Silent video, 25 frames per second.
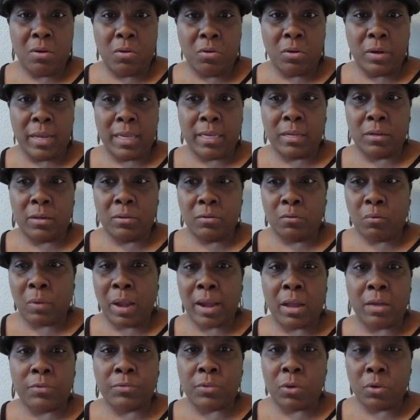or they could
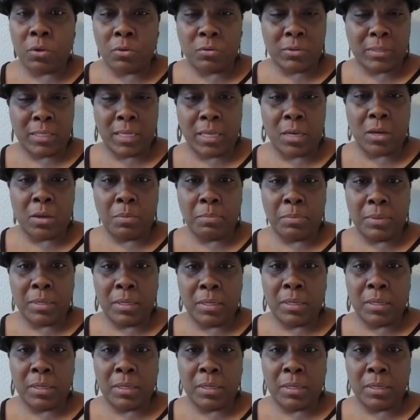write off the hotel.